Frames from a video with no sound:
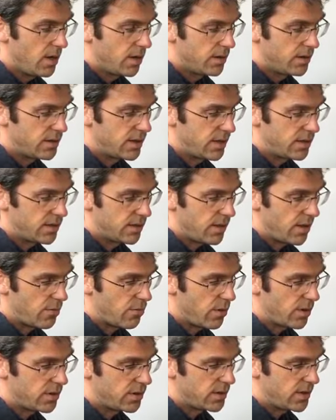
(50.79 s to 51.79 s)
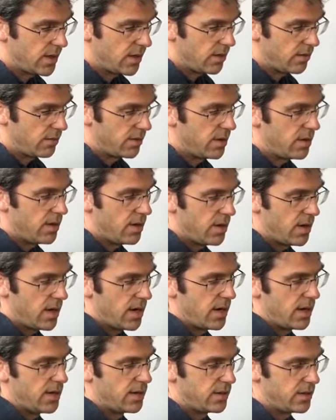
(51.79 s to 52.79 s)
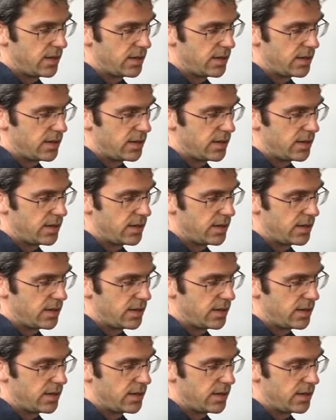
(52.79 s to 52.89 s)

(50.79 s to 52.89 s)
The tendon then runs down and